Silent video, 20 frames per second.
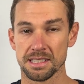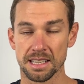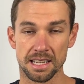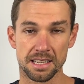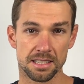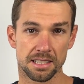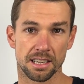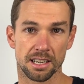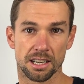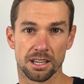
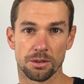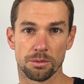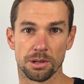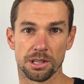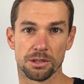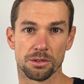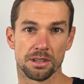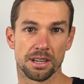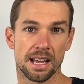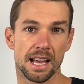detail
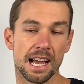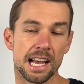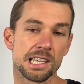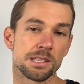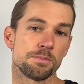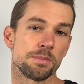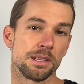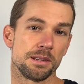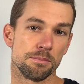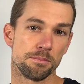whether it
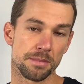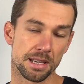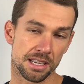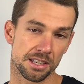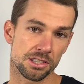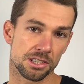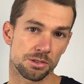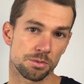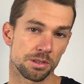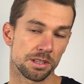has been
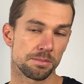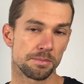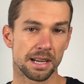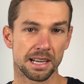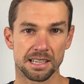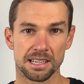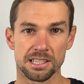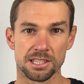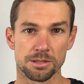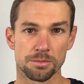mixed with
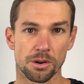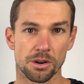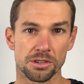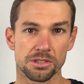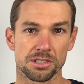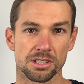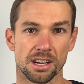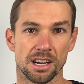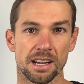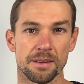magnesium
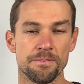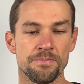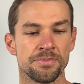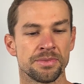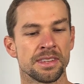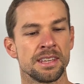oxide,